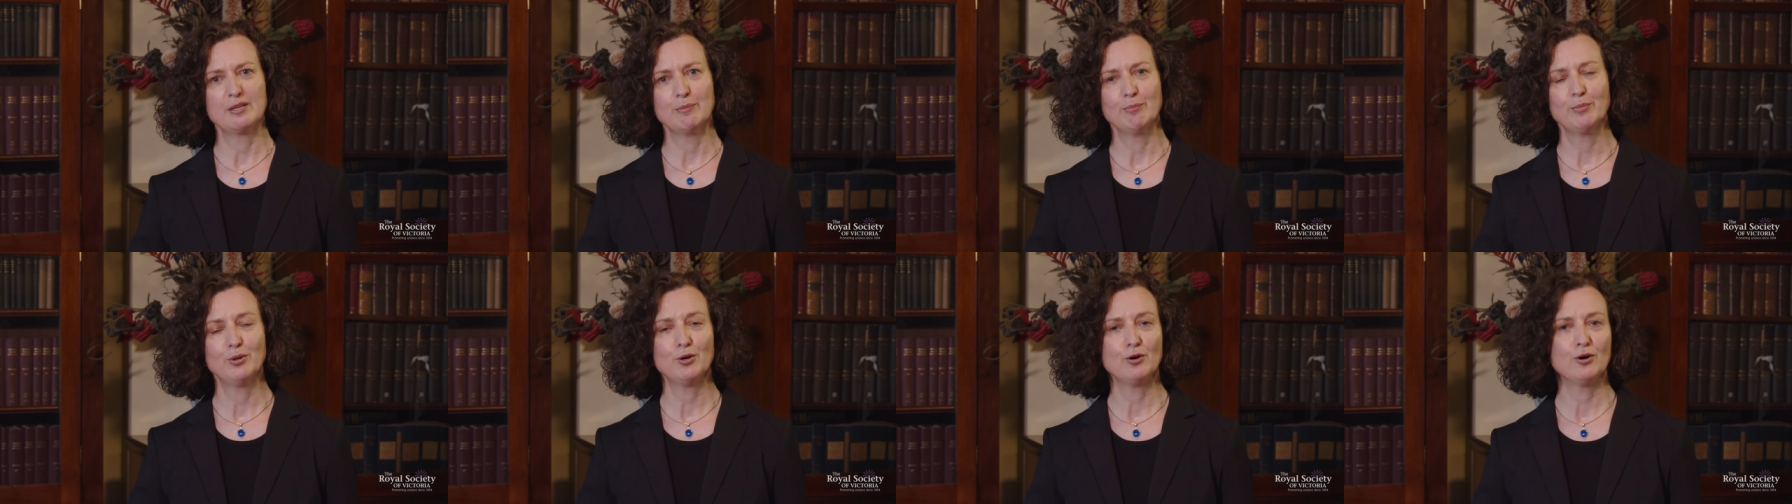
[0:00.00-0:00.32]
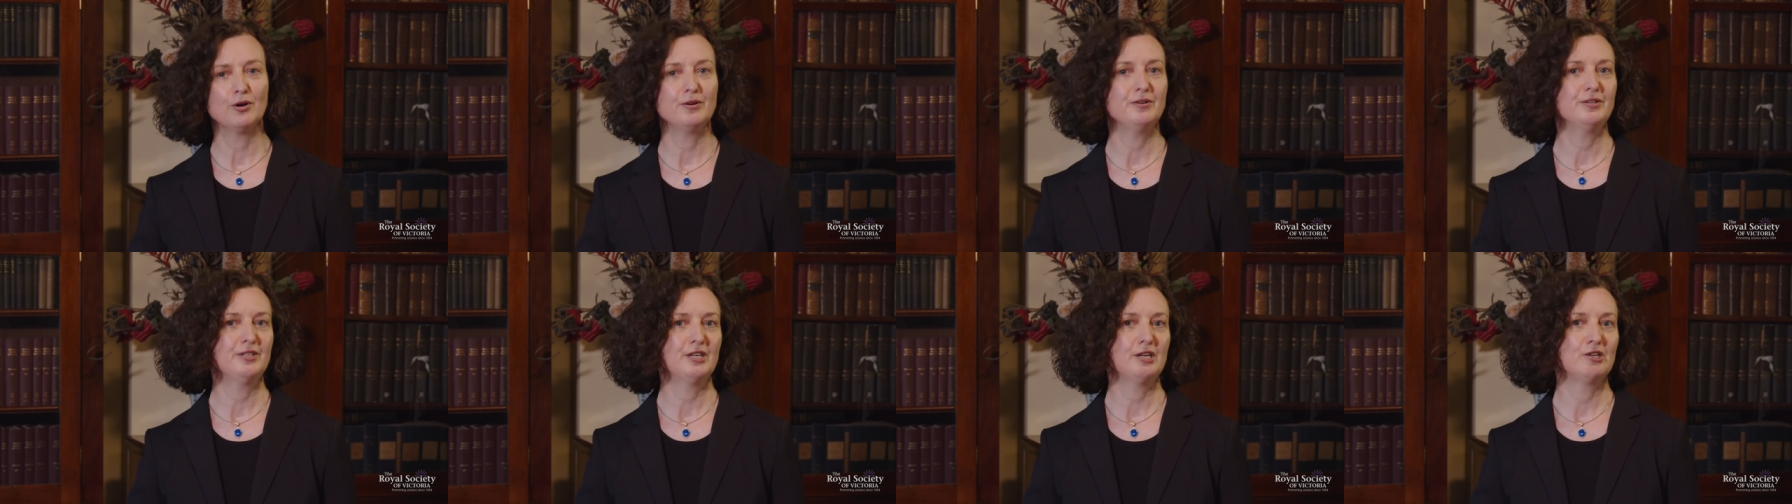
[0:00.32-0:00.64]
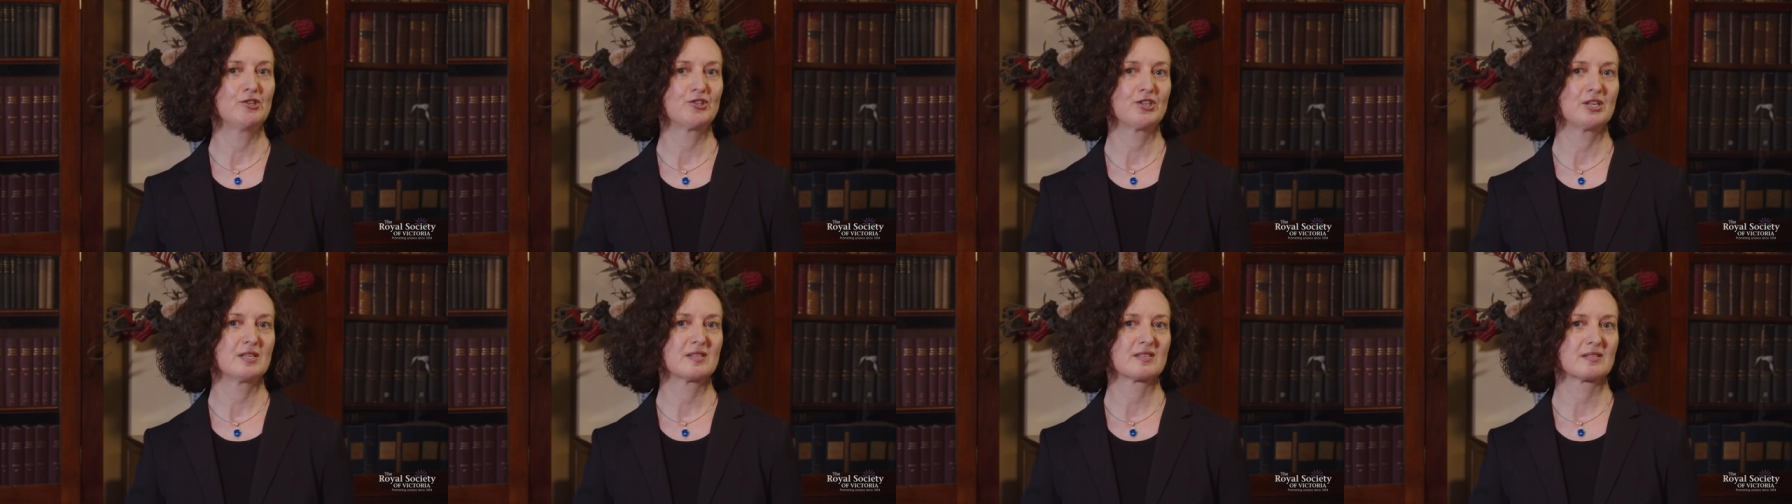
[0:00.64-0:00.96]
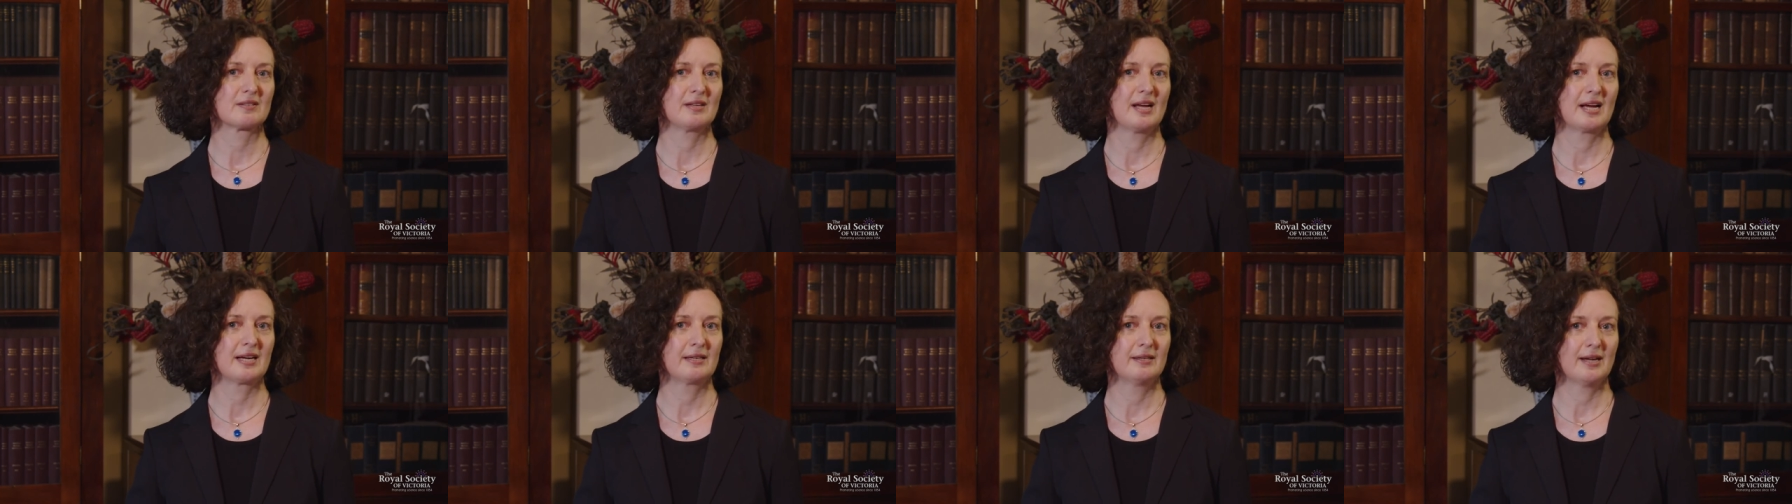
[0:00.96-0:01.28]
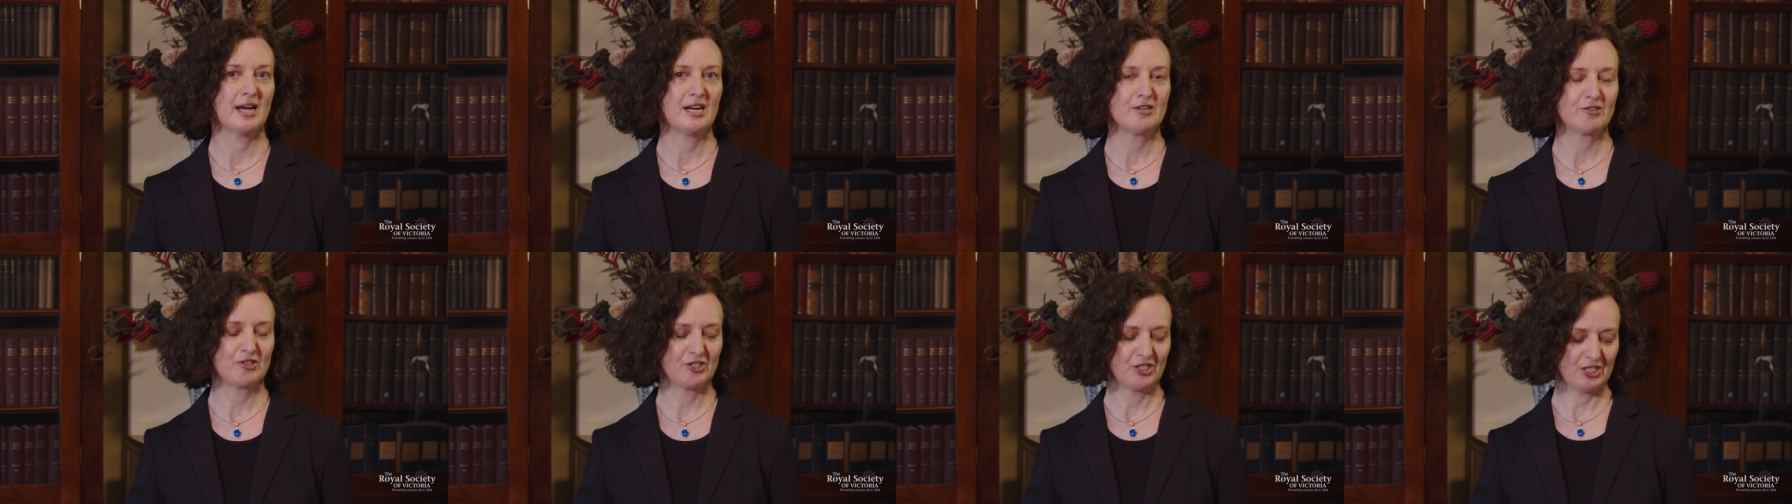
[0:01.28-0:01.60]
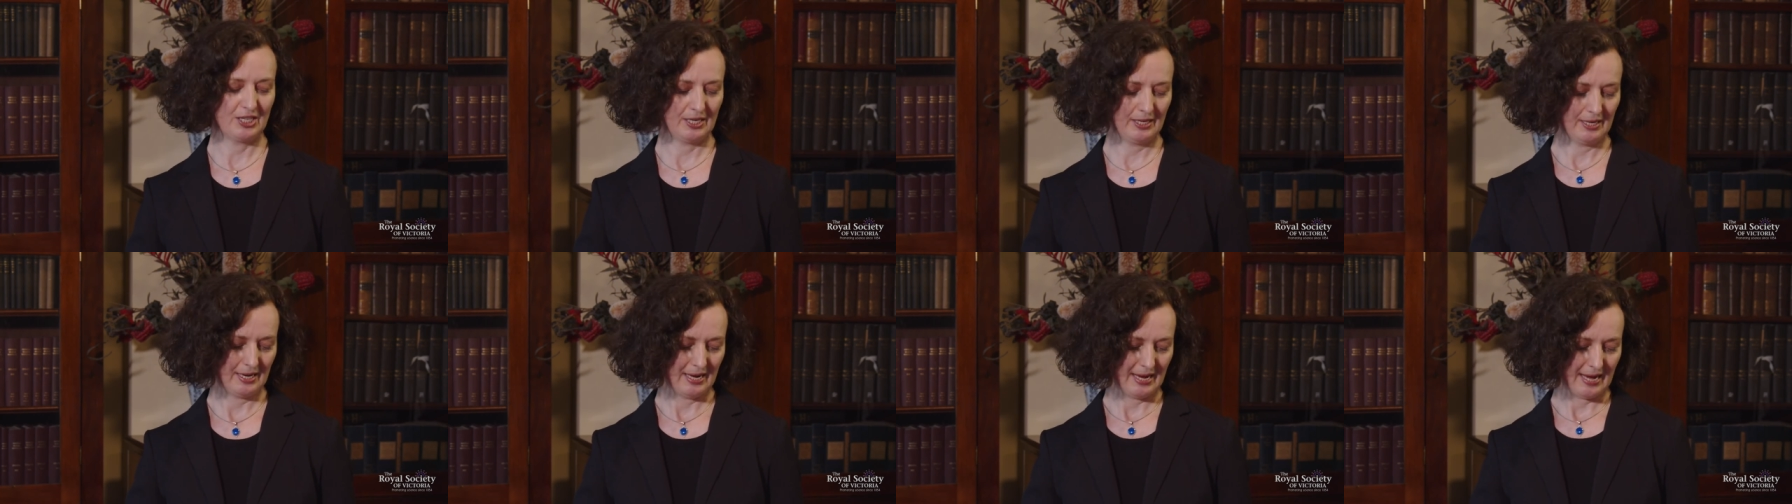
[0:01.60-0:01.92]
important nutrients like
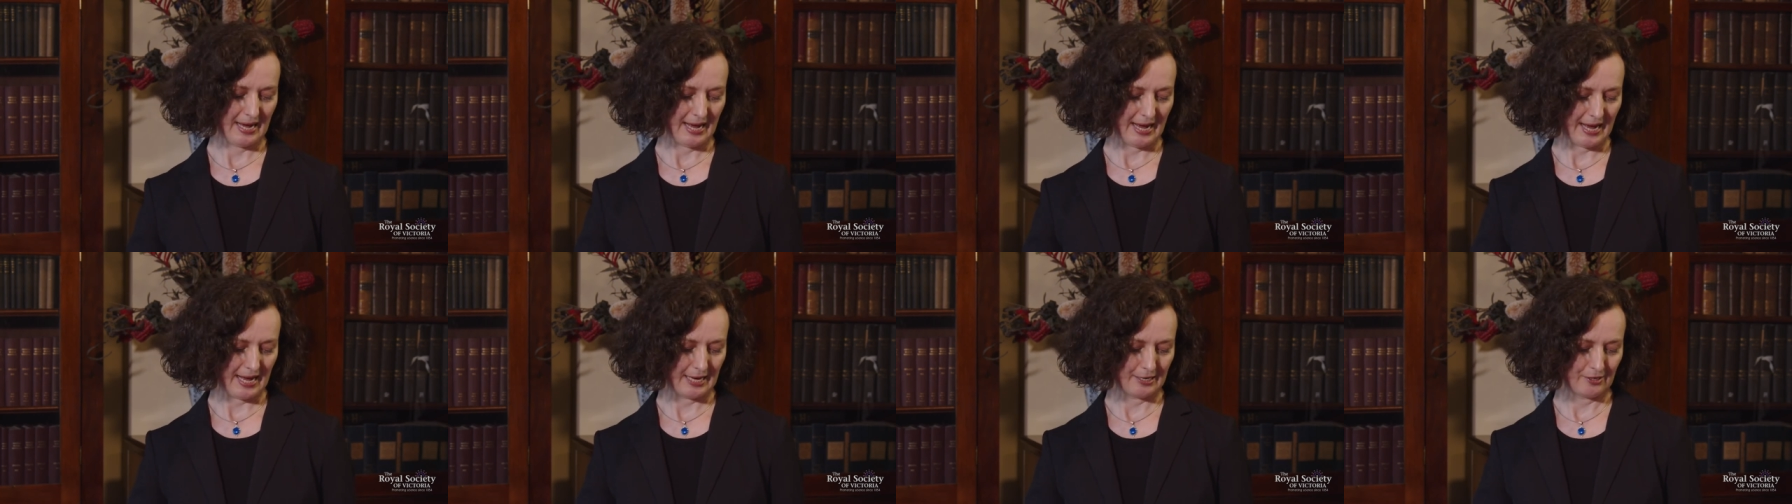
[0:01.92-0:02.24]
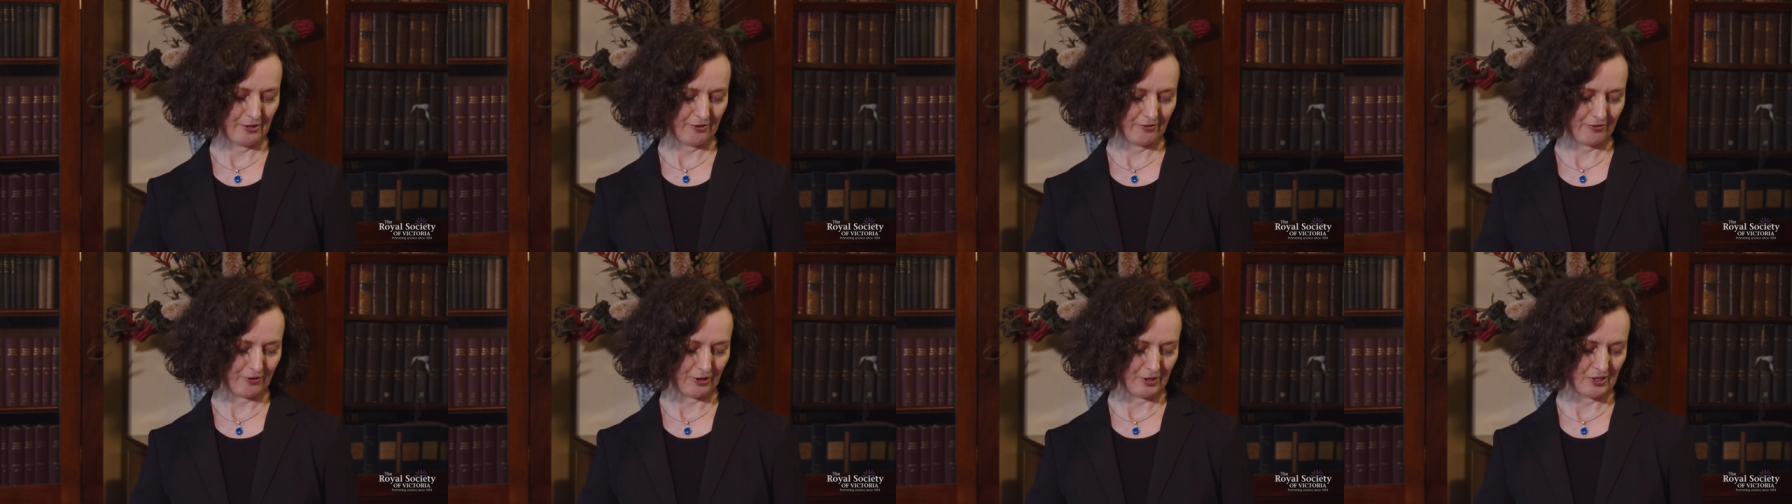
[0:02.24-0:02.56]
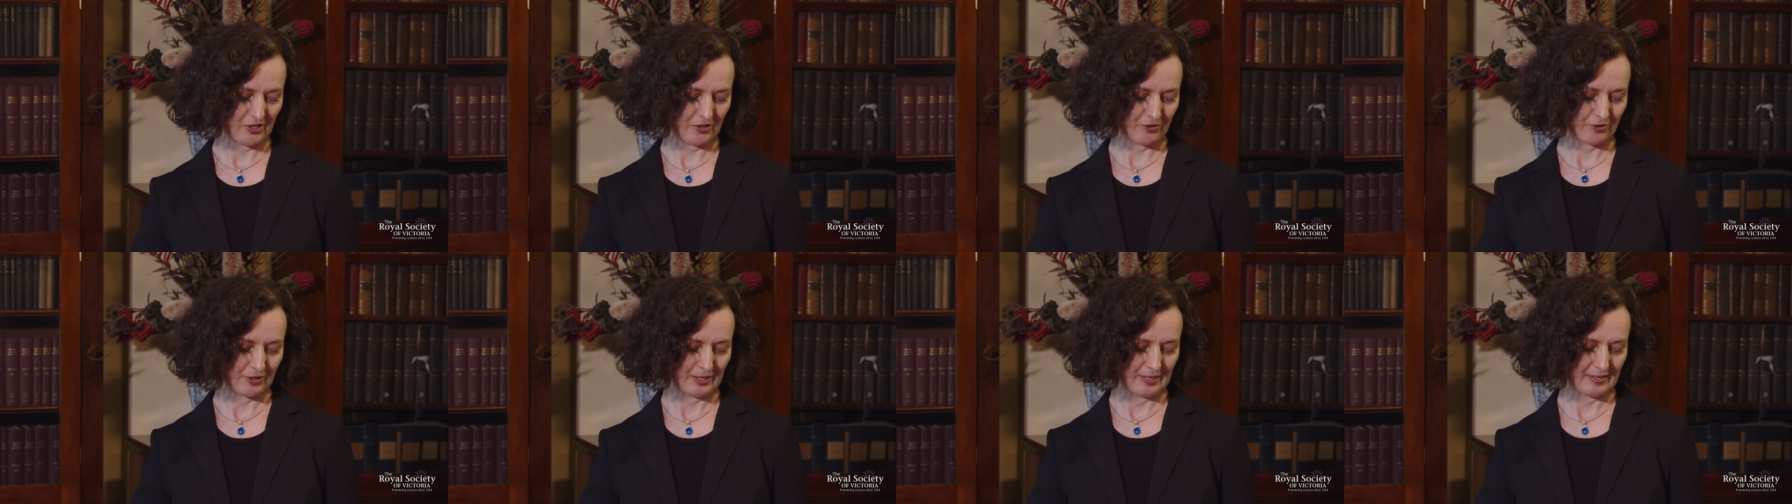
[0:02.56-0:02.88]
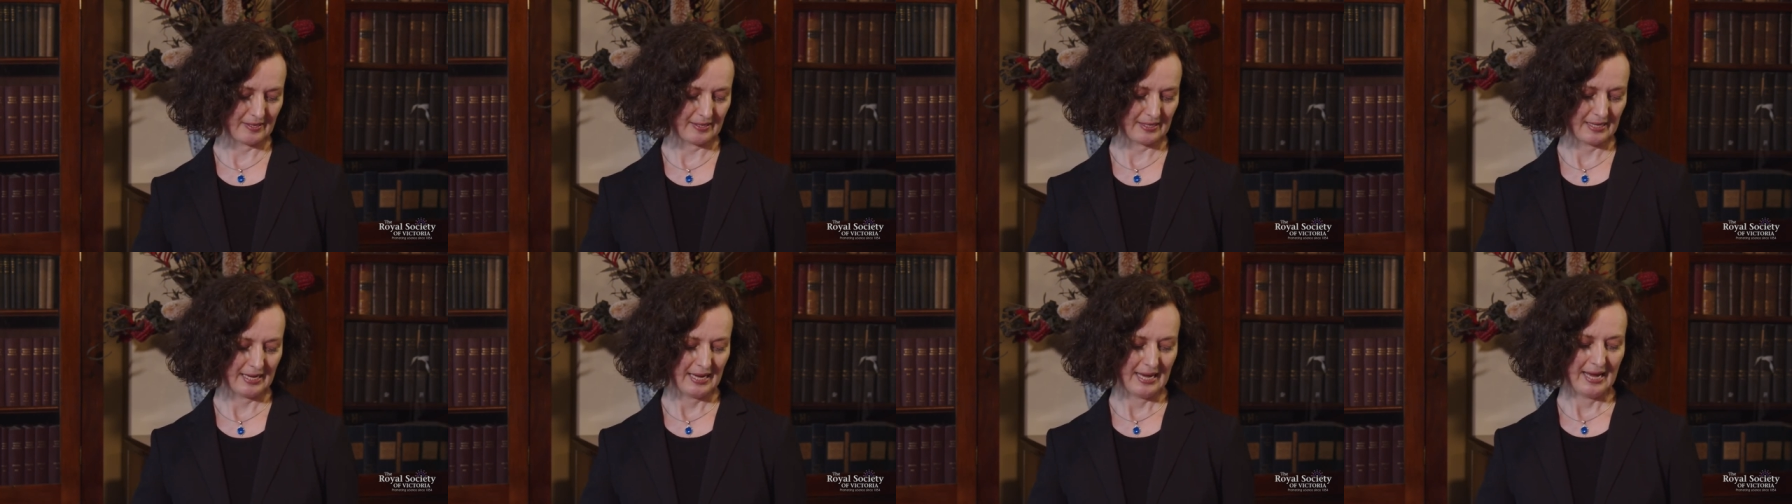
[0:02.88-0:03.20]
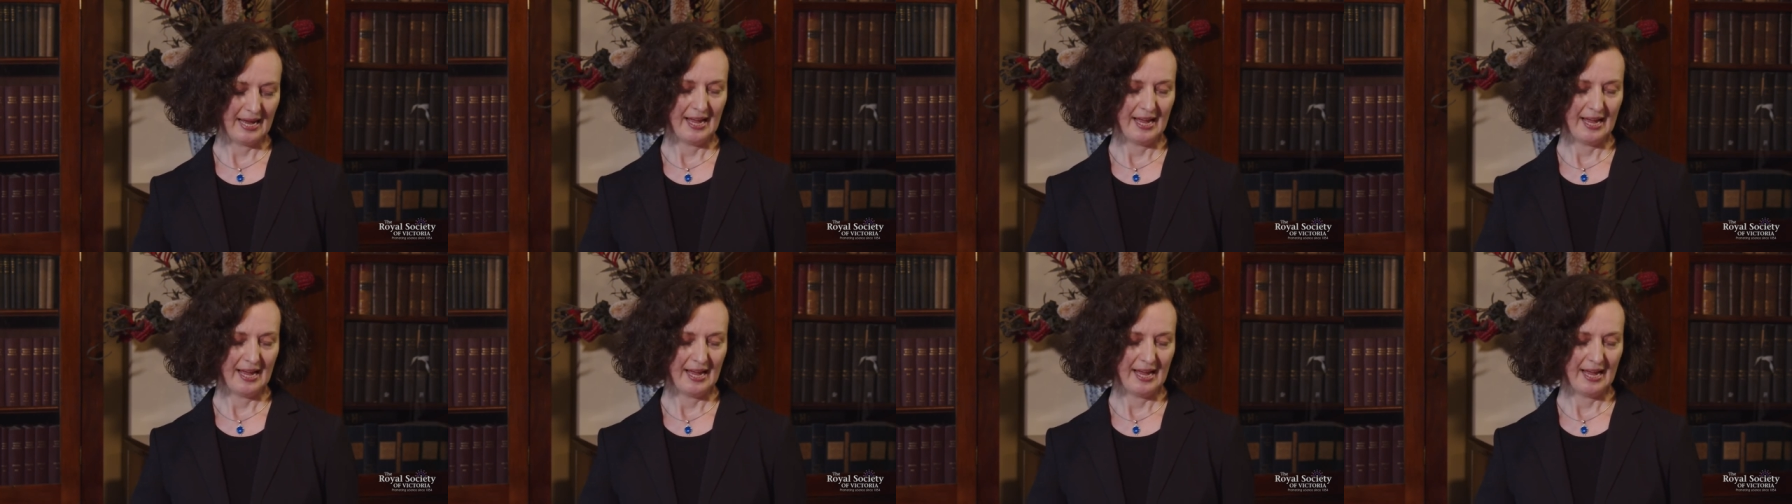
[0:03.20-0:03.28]
nitrogen and phosphorus.